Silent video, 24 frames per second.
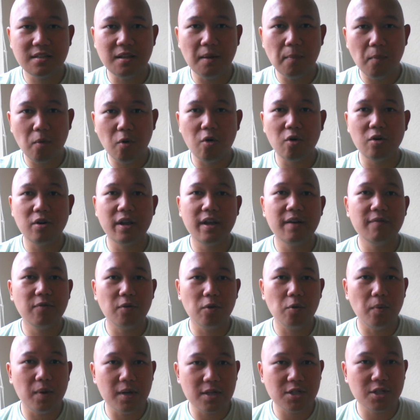the more
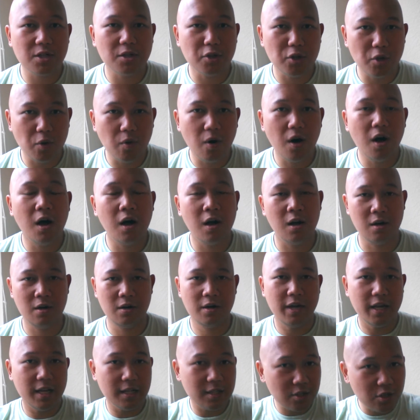influential you are
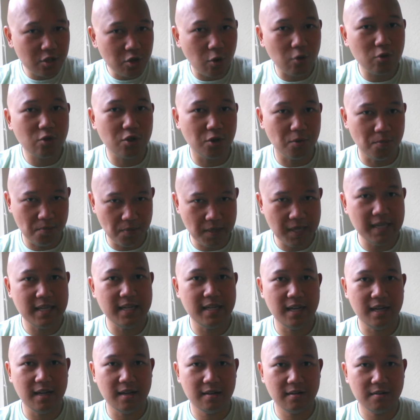in social
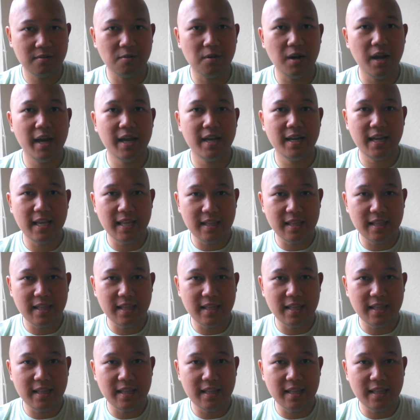media, right?